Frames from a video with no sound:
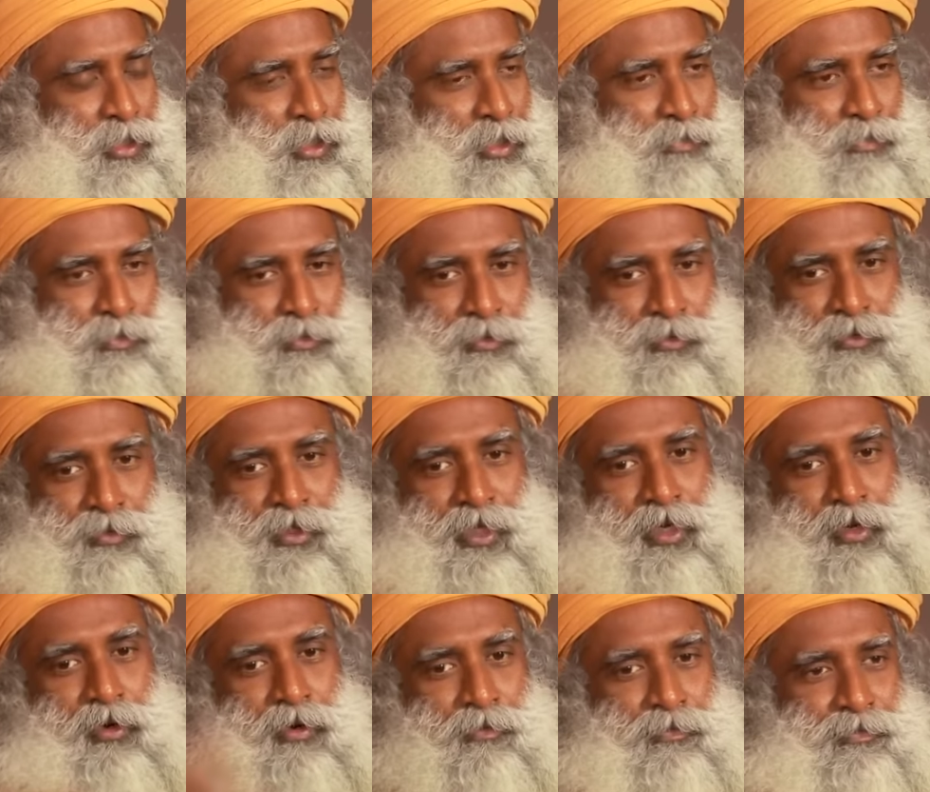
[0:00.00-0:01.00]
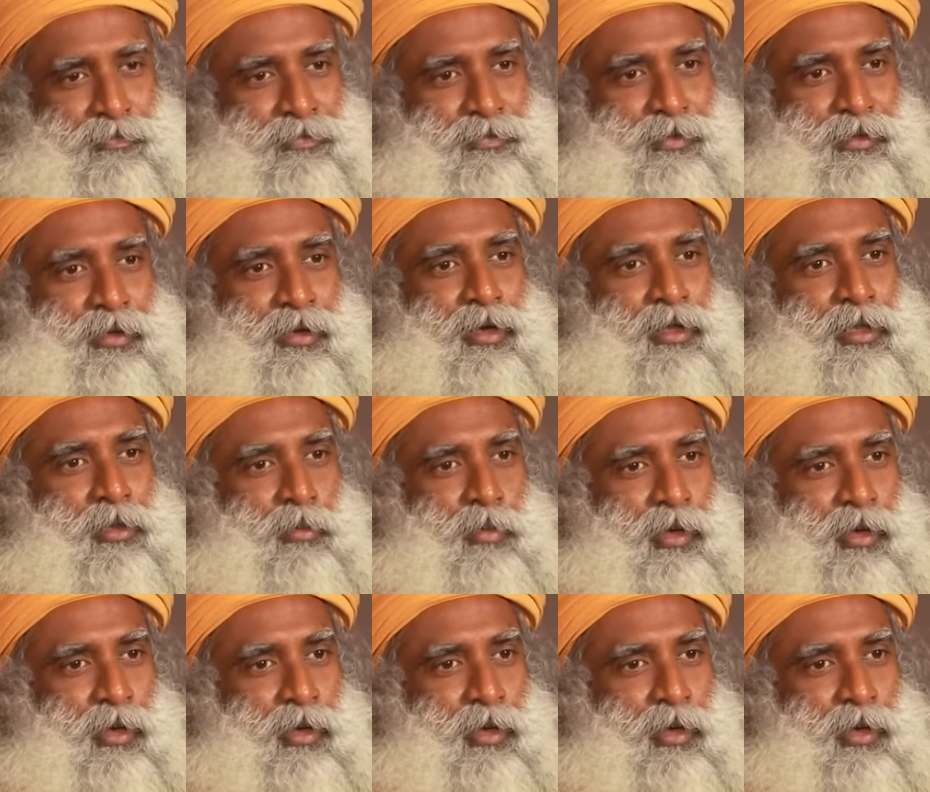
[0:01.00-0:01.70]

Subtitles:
If you take off all the